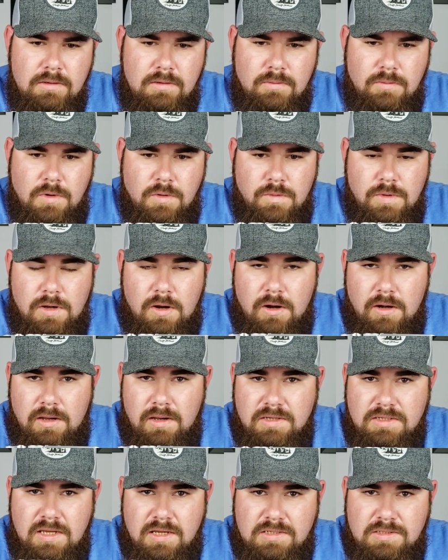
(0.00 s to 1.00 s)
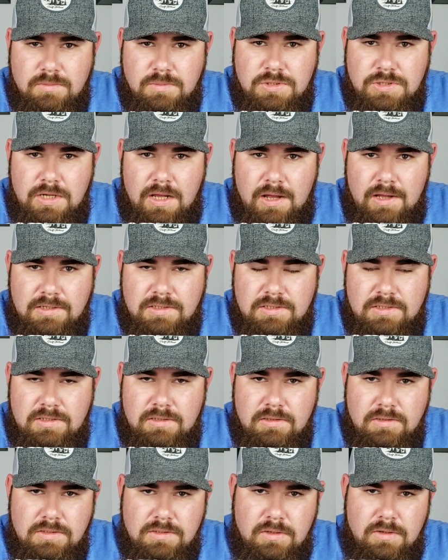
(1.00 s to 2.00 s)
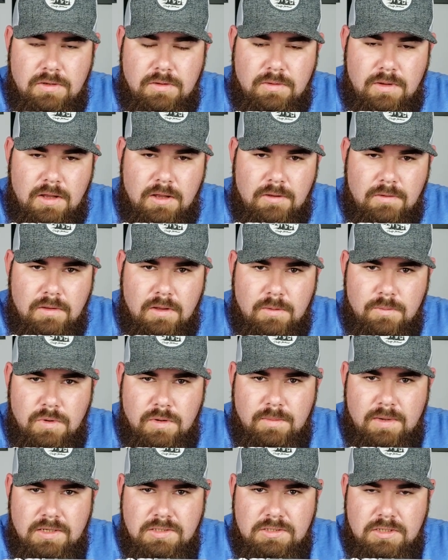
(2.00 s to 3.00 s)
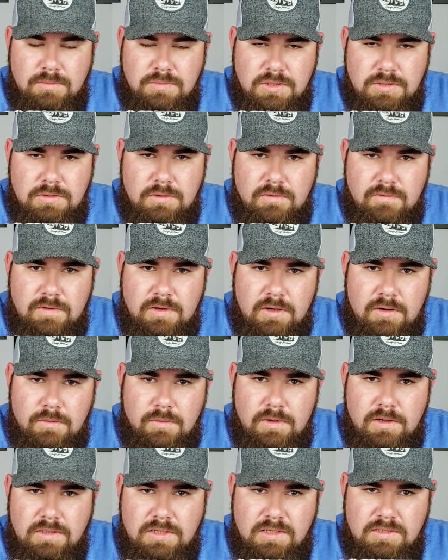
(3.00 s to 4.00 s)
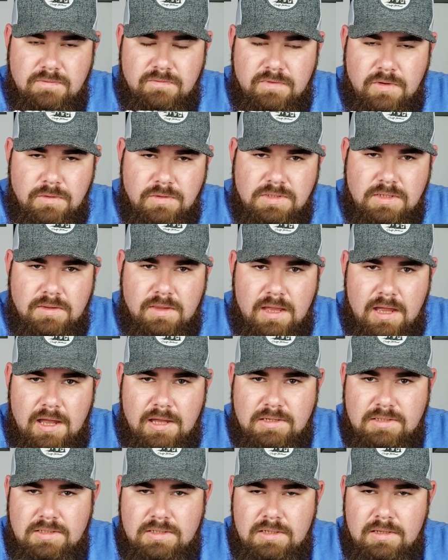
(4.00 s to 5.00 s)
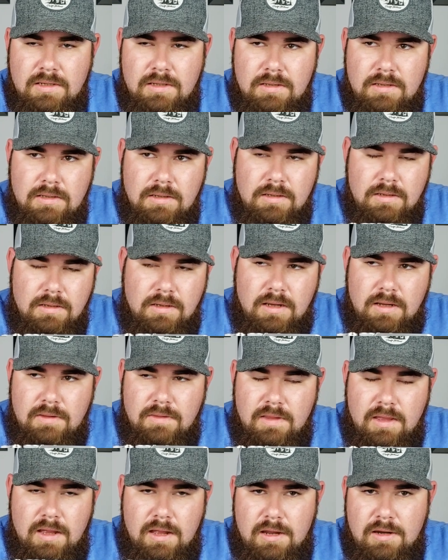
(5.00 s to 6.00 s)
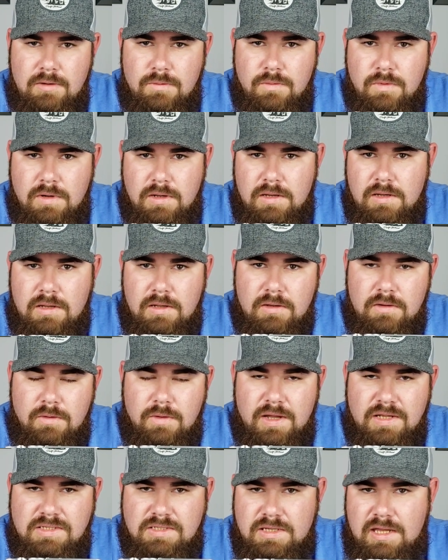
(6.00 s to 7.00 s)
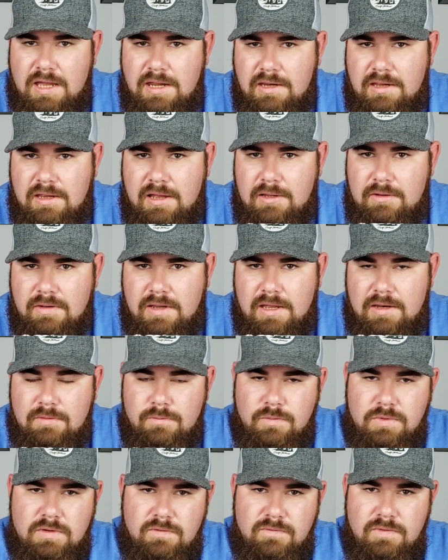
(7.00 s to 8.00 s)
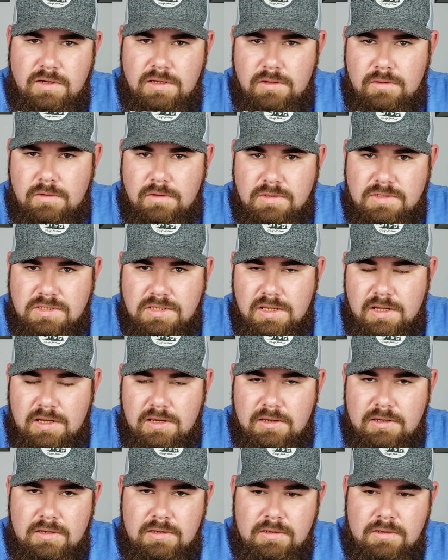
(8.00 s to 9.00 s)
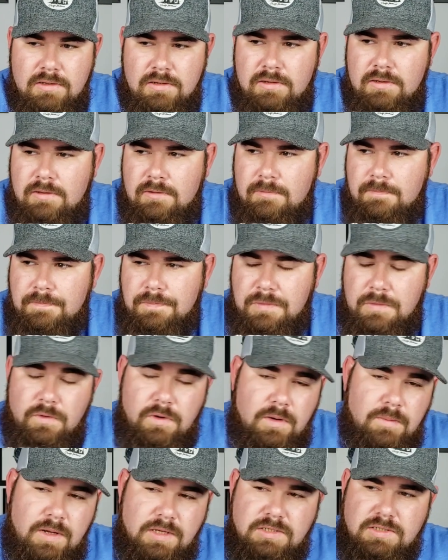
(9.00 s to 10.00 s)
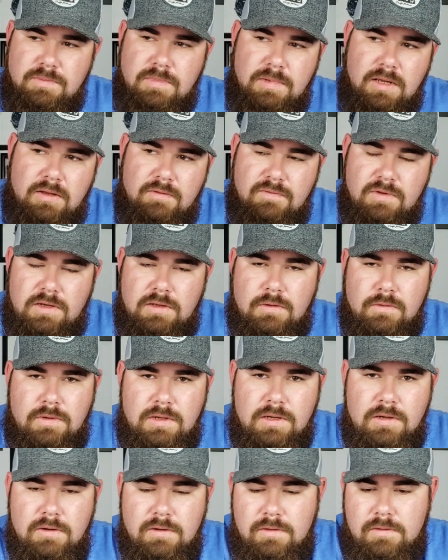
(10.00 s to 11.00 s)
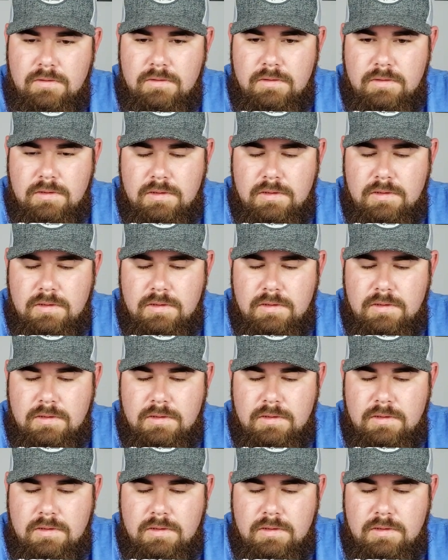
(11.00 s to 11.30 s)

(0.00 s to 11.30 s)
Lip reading: But we are going to take some shots. So I'll bring my subject over here. We're going to take some photos of that. And then we're going to go outside and kind of look at what the video looks like. Or I might just make a video here.